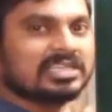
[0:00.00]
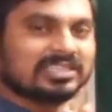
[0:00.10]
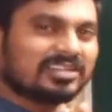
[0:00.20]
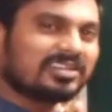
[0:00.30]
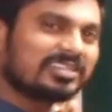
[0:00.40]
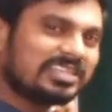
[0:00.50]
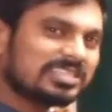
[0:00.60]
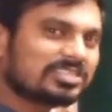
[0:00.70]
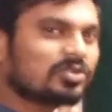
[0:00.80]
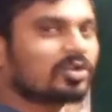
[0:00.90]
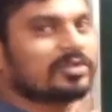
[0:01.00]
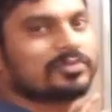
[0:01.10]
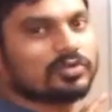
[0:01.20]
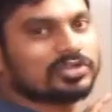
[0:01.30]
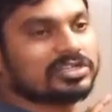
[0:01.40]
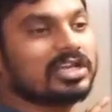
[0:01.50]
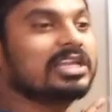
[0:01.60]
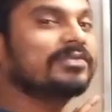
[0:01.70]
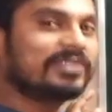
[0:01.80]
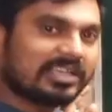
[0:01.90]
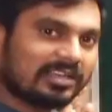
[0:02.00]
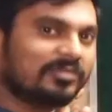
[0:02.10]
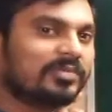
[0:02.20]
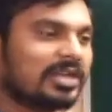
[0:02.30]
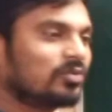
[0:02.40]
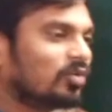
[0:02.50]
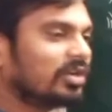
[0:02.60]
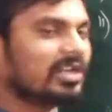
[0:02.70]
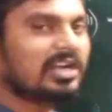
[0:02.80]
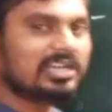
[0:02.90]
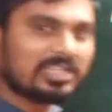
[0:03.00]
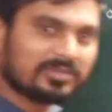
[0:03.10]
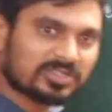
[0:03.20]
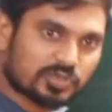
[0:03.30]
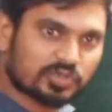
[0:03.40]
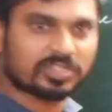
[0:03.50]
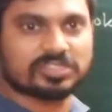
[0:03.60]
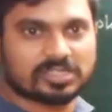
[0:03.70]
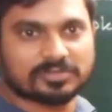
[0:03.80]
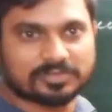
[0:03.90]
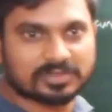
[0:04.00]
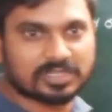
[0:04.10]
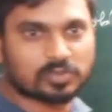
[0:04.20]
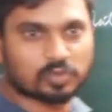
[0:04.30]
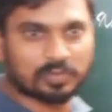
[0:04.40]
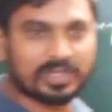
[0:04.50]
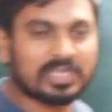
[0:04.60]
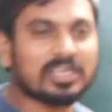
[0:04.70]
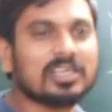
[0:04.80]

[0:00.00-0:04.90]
There are these sort of questions, and if they combine, what ultimate structure it would be.